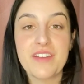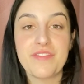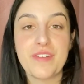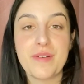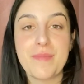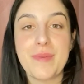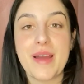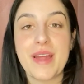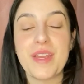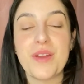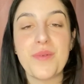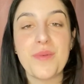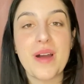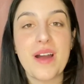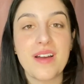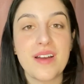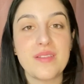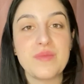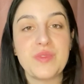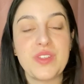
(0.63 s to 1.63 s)
everybody,
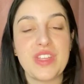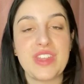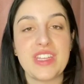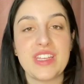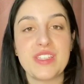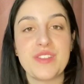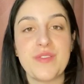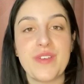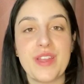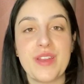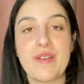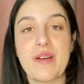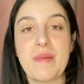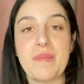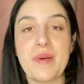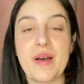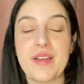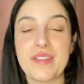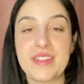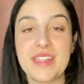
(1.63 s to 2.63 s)
welcome to this video
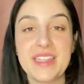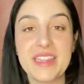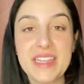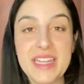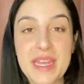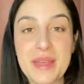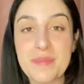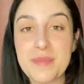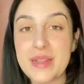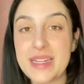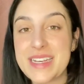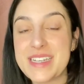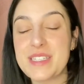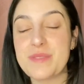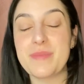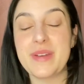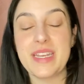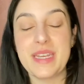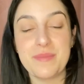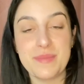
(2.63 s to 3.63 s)
about the
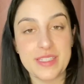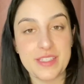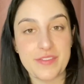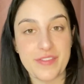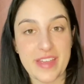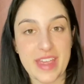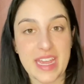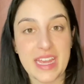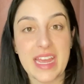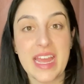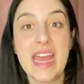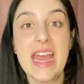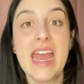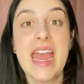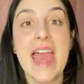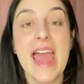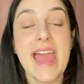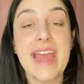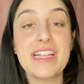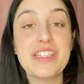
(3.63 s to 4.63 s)
Leanbliss. My name is Vic,
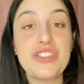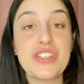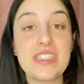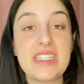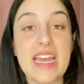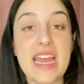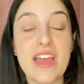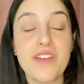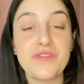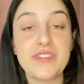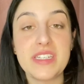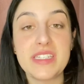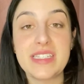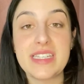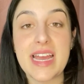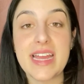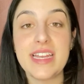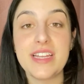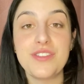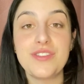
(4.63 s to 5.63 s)
and today I've
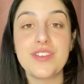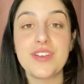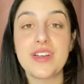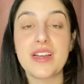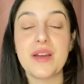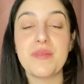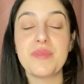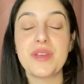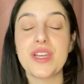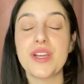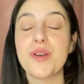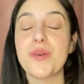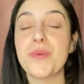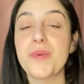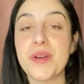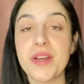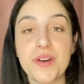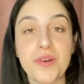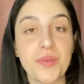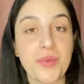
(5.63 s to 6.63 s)
decided to come here
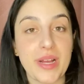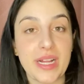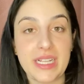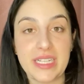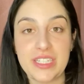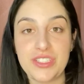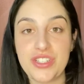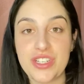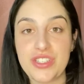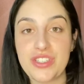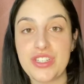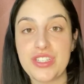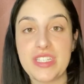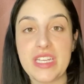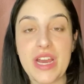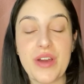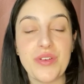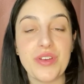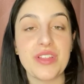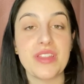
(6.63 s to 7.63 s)
real quickly just to
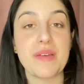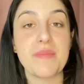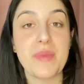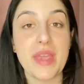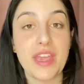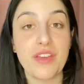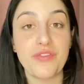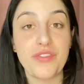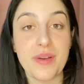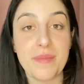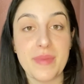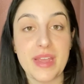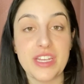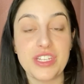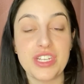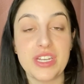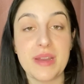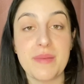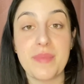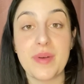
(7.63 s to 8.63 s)
tell you the main
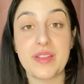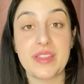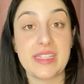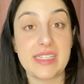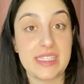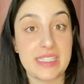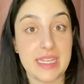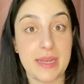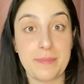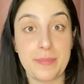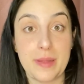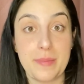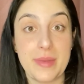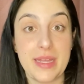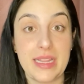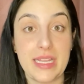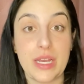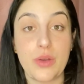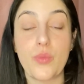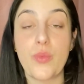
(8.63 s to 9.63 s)
information about this
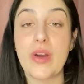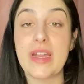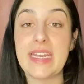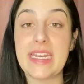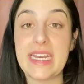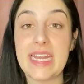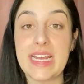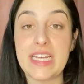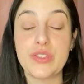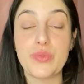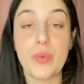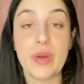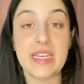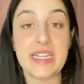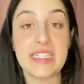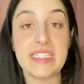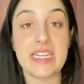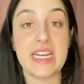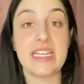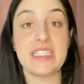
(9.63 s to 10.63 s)
supplement, like what it is, what
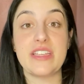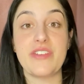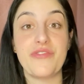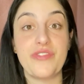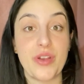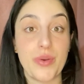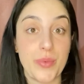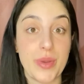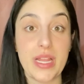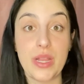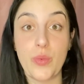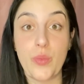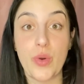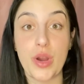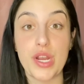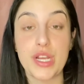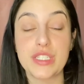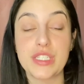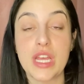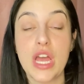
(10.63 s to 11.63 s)
it does, if it really
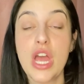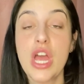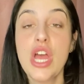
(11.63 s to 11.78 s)
works.